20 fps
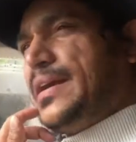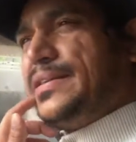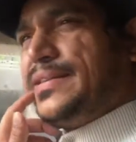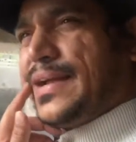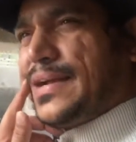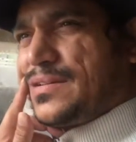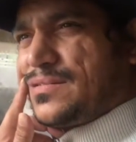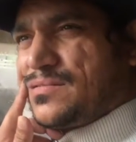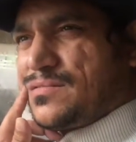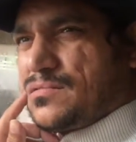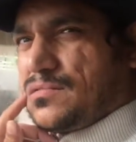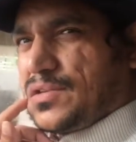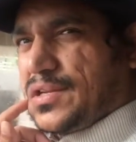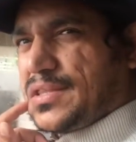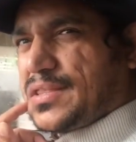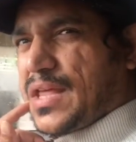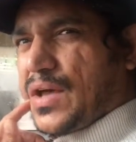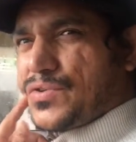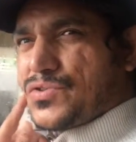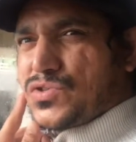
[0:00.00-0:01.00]
that
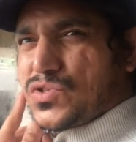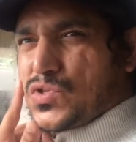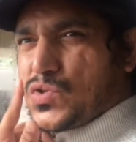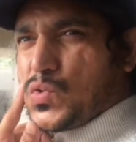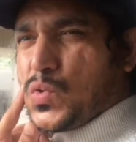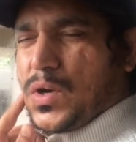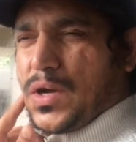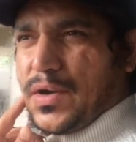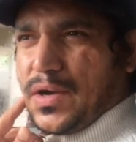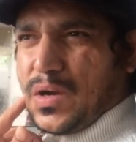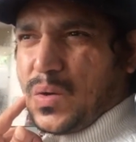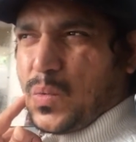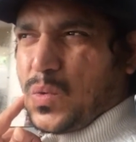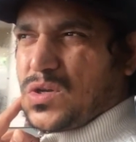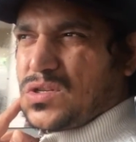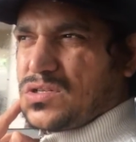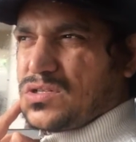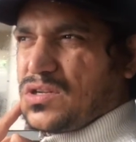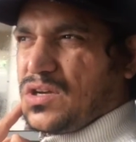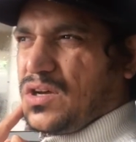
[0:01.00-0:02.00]
3,200
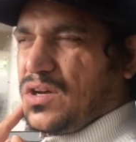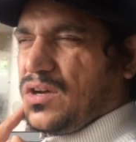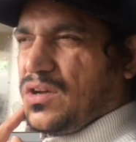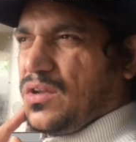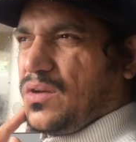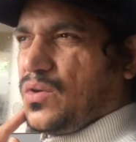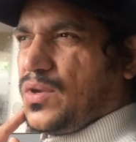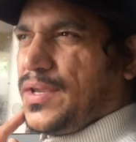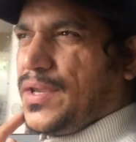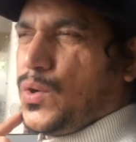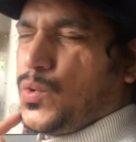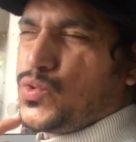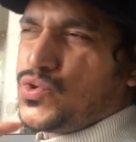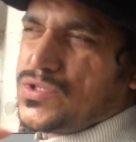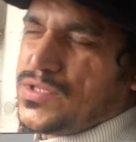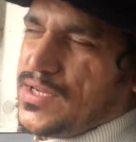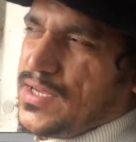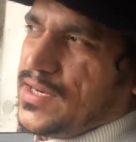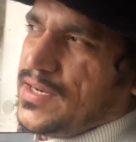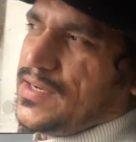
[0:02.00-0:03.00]
wasn't a huge
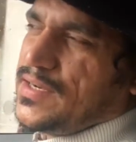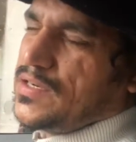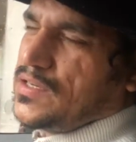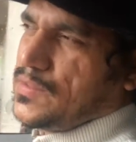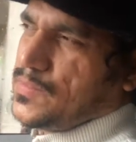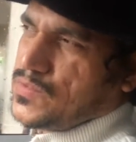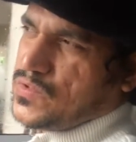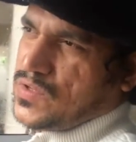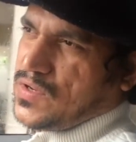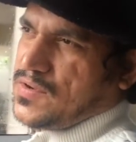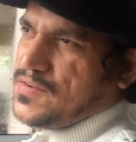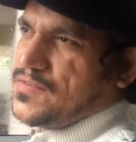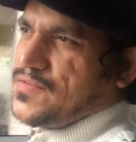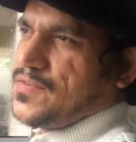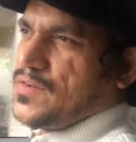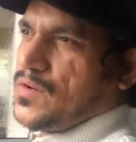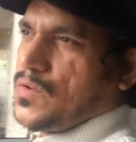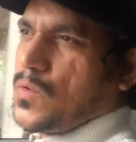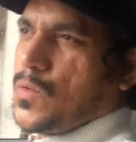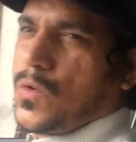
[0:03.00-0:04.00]
deal in terms of
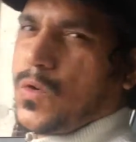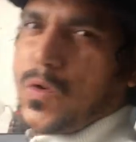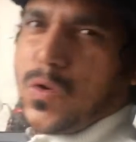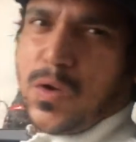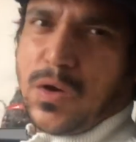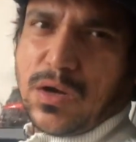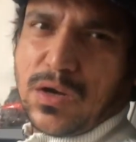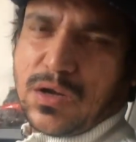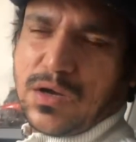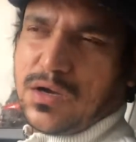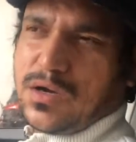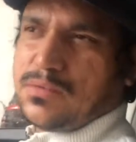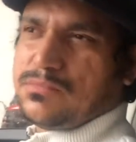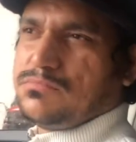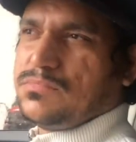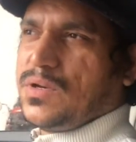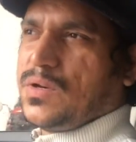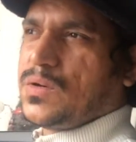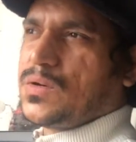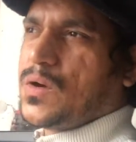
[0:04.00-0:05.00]
overall
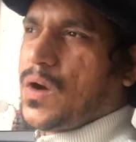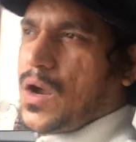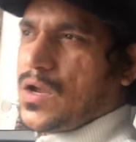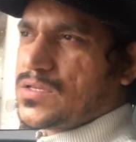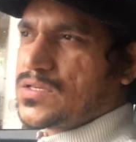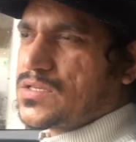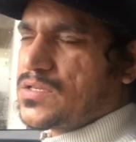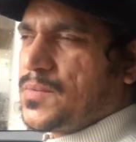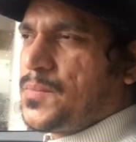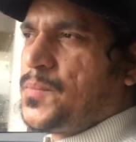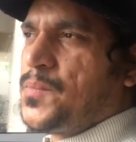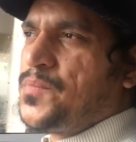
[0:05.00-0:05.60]
cost,